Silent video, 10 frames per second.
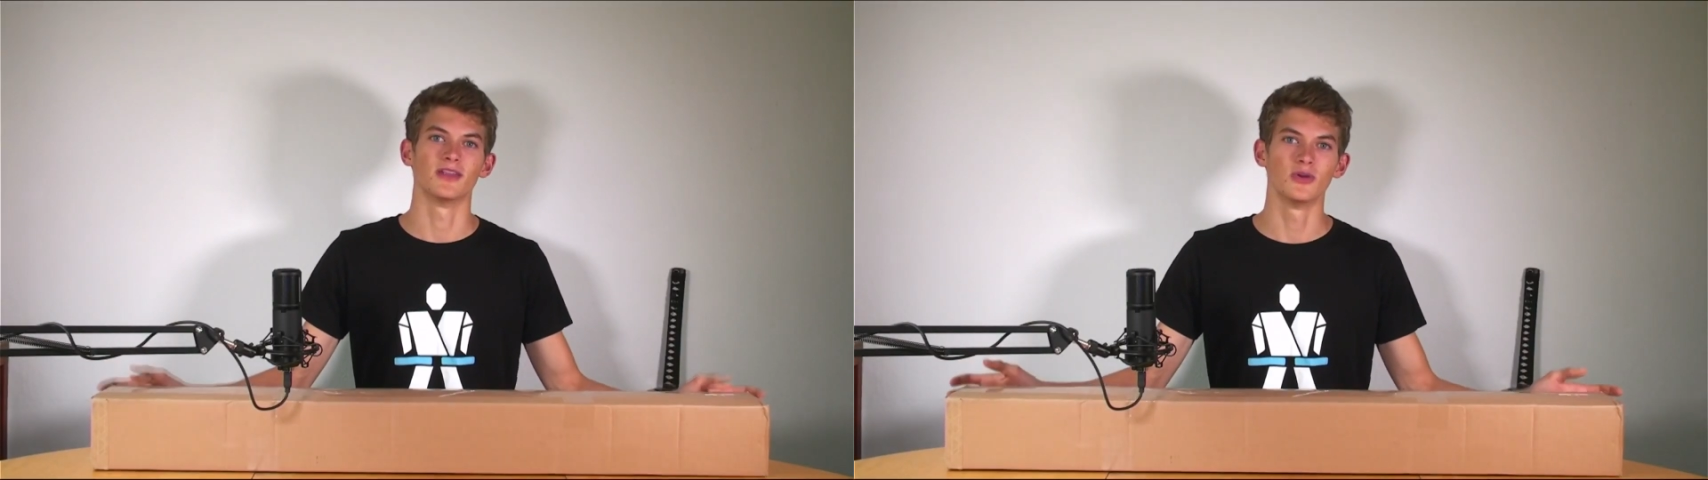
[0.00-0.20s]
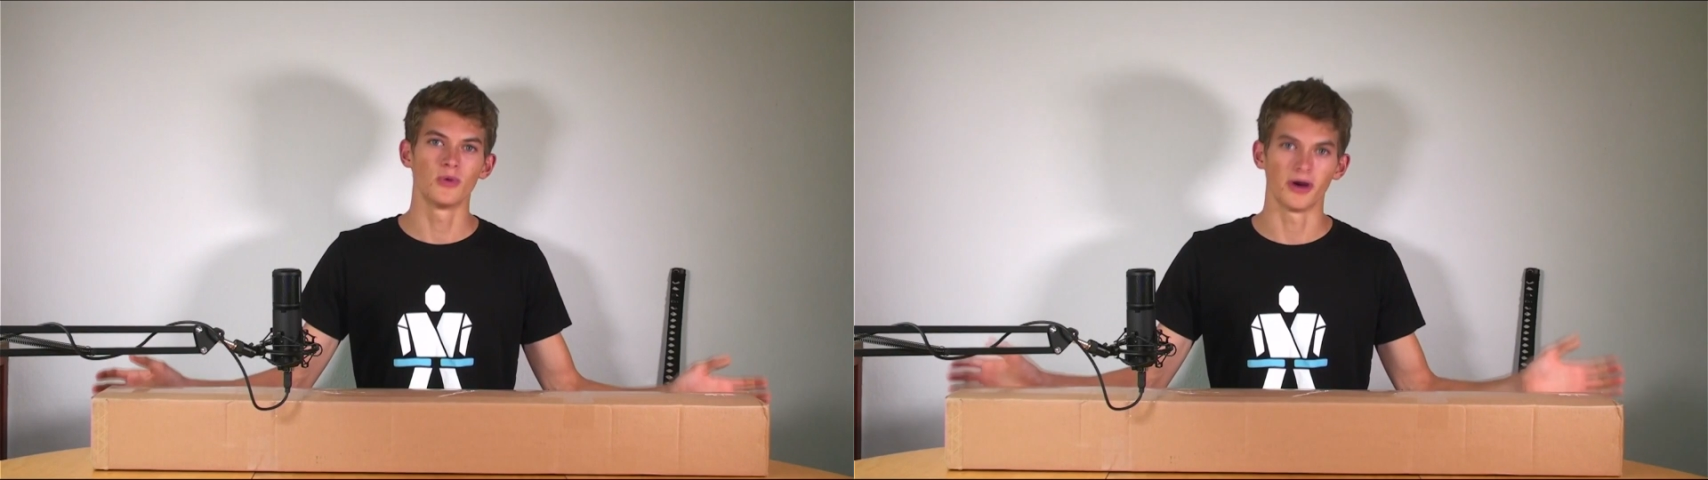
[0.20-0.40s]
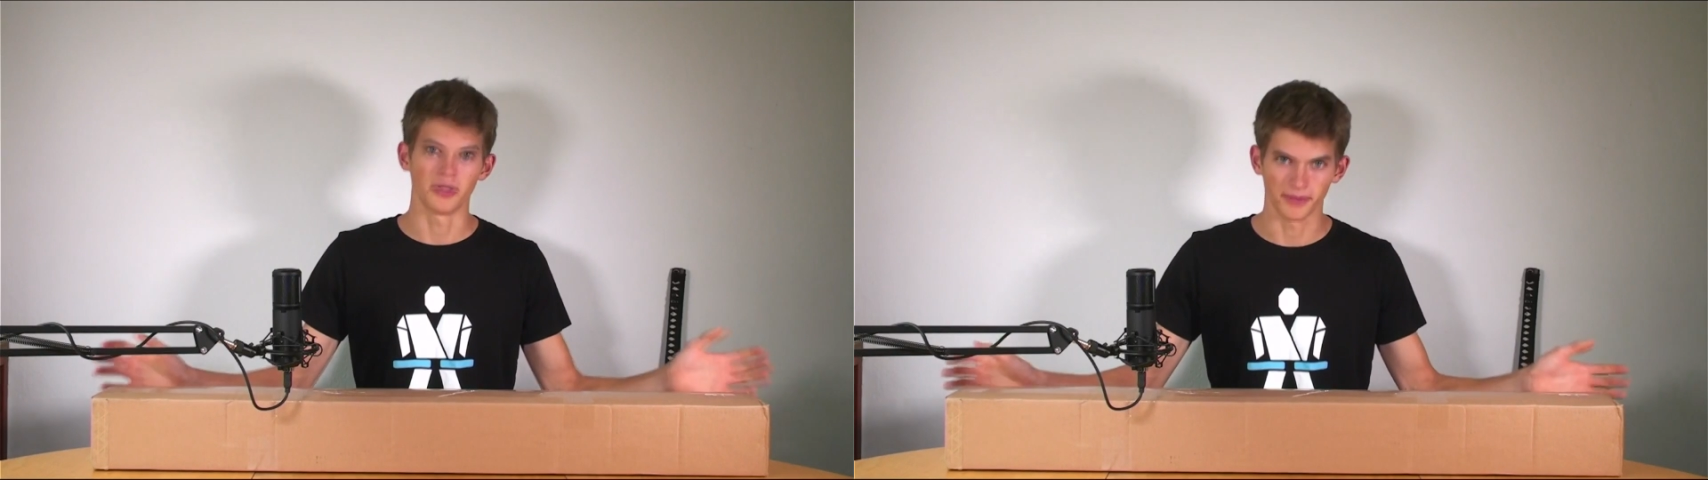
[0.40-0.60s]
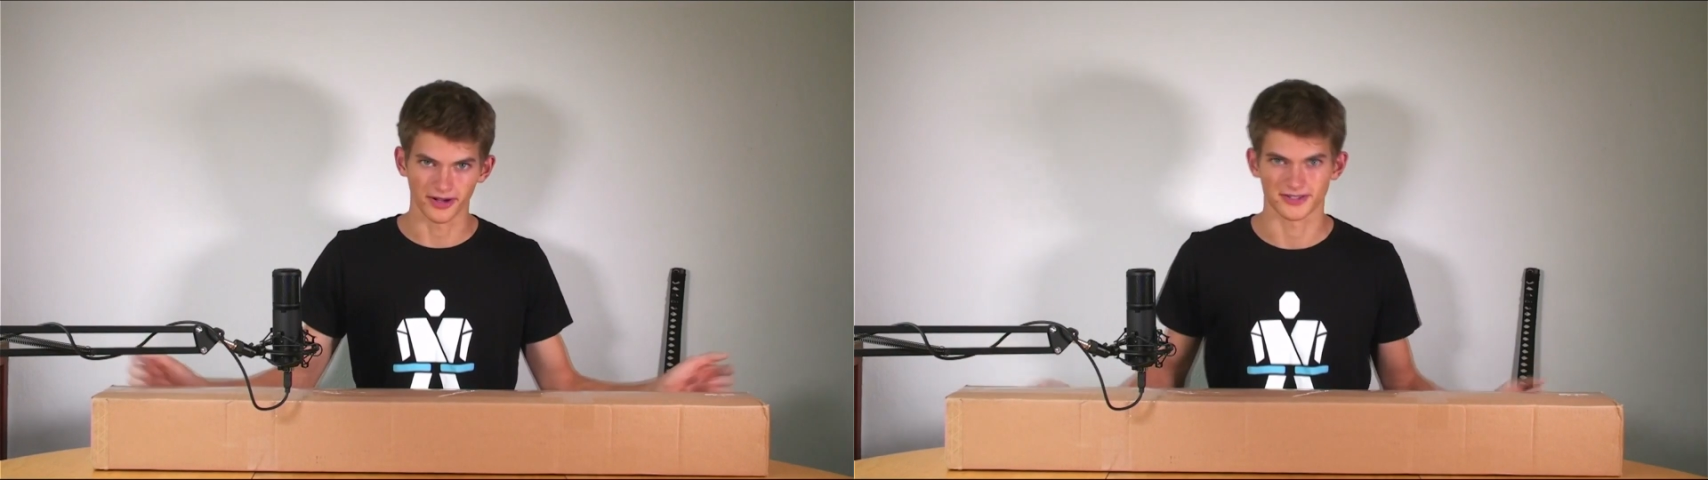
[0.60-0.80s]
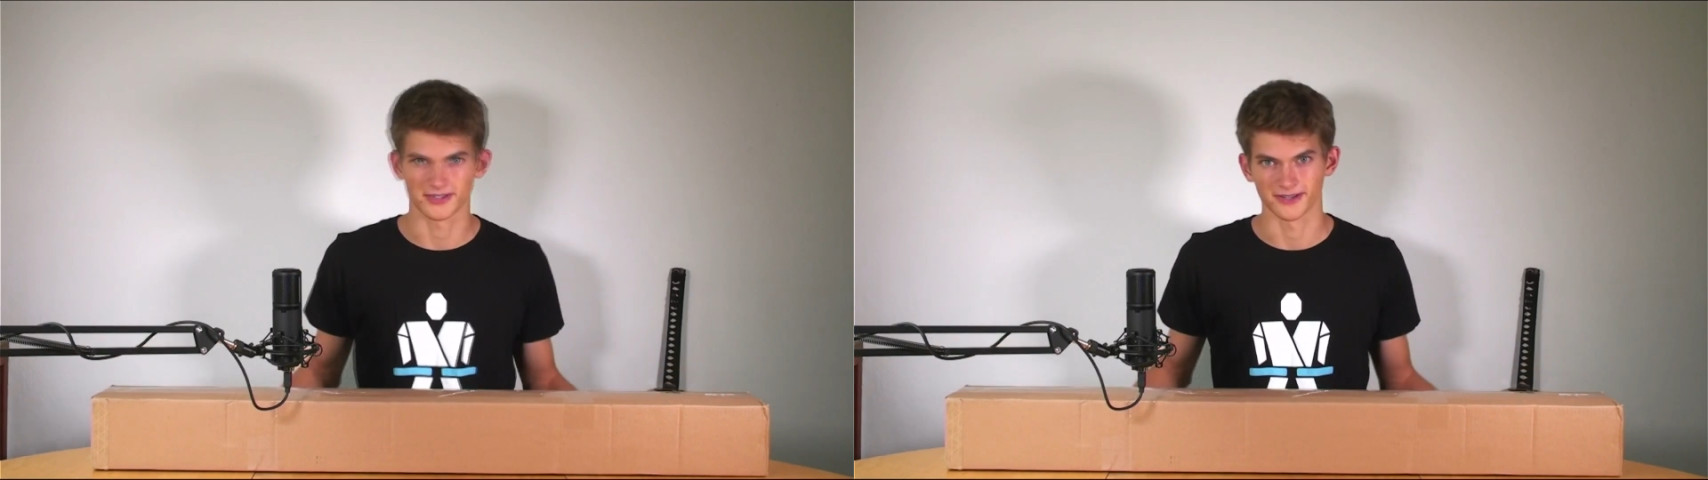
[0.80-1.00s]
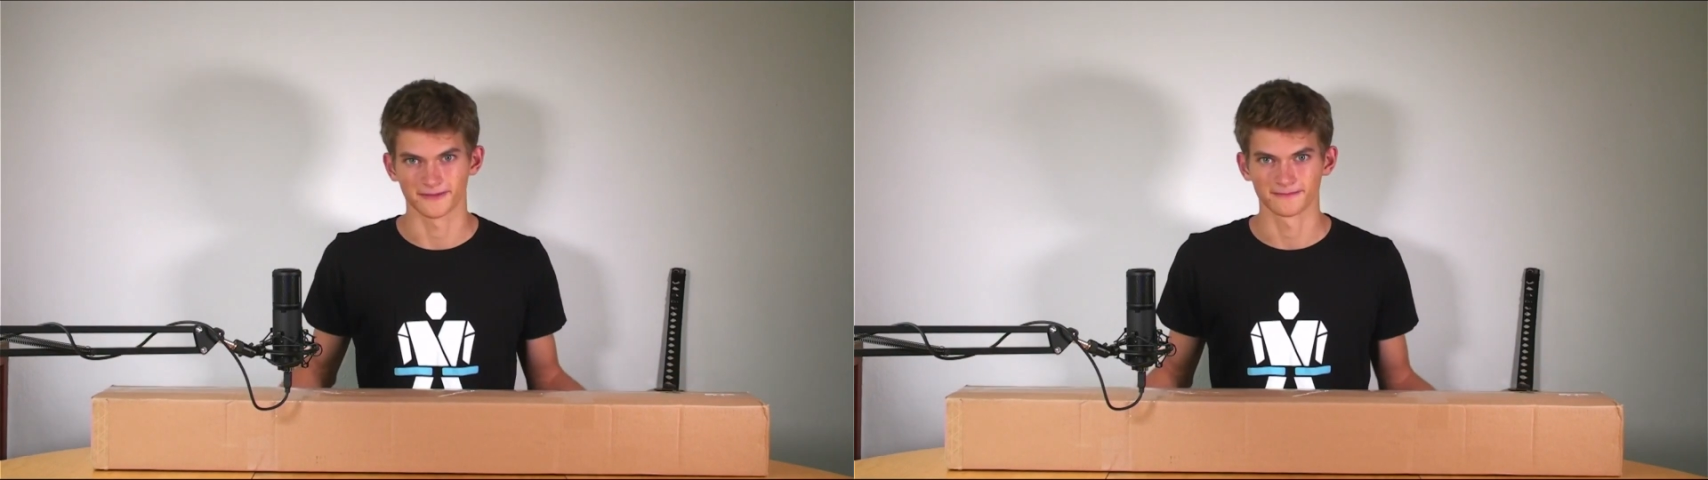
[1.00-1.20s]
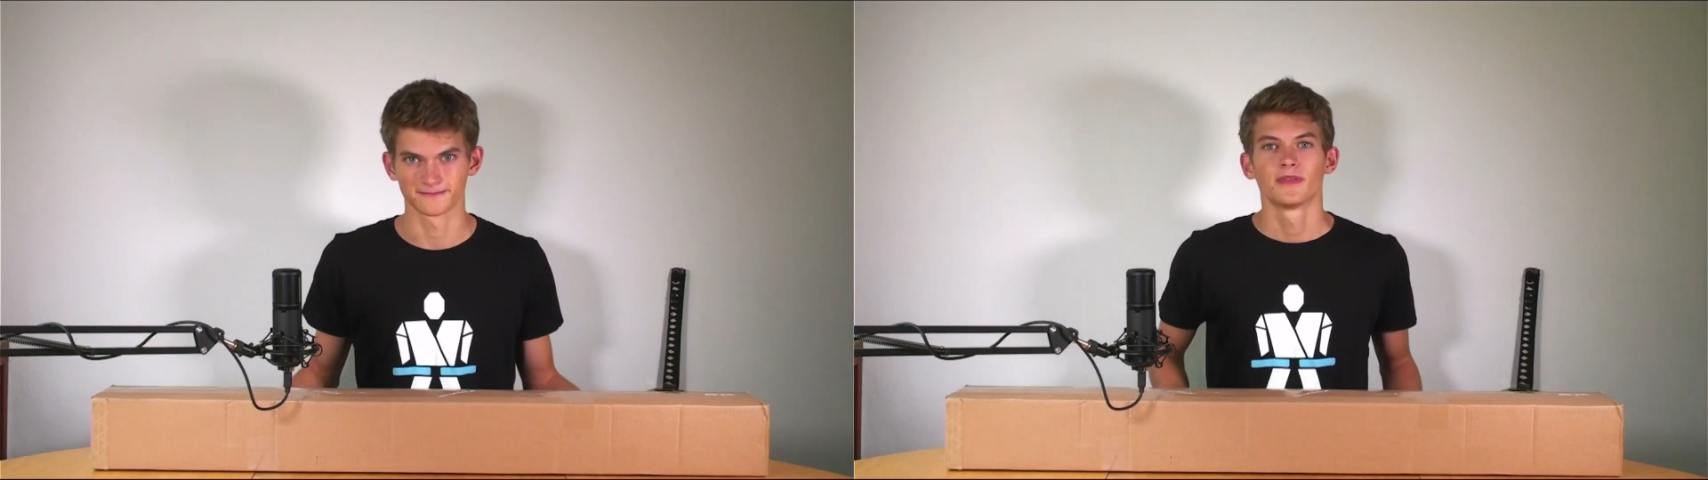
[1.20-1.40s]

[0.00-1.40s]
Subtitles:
new unboxing.